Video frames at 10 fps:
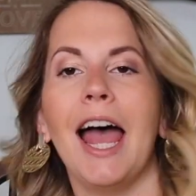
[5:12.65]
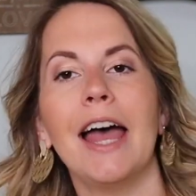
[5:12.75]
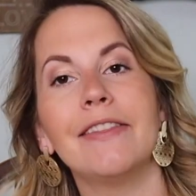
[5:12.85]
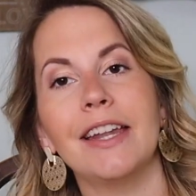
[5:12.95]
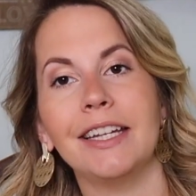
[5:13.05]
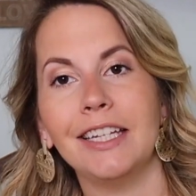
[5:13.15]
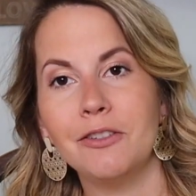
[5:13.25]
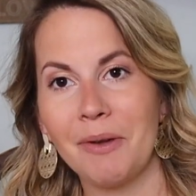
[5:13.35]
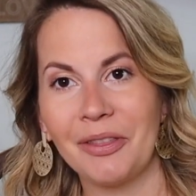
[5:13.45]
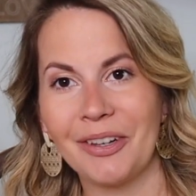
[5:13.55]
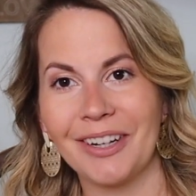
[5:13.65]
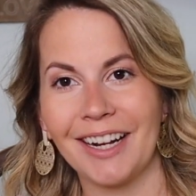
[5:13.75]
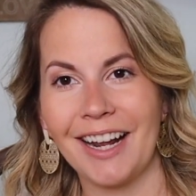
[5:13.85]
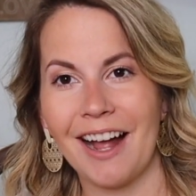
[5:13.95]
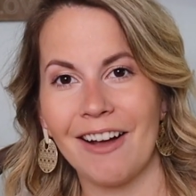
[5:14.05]
and then each month they're
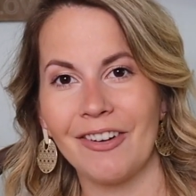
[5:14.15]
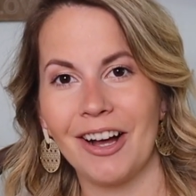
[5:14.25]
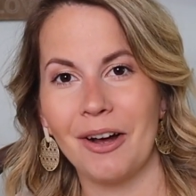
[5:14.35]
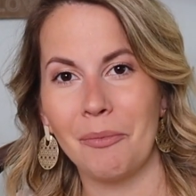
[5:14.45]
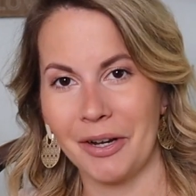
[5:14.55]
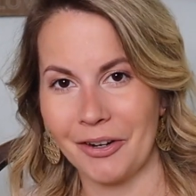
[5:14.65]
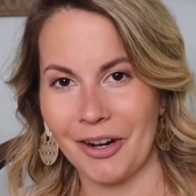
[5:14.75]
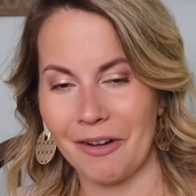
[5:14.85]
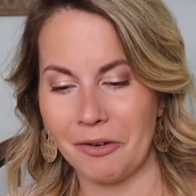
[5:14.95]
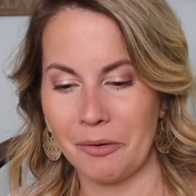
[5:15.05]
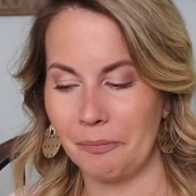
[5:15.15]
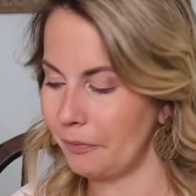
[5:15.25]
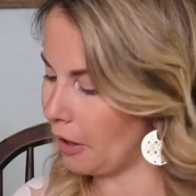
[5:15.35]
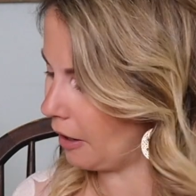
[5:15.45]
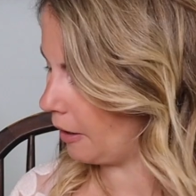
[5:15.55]
gonna have a winner of
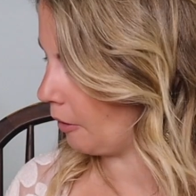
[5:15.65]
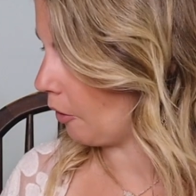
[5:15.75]
a, a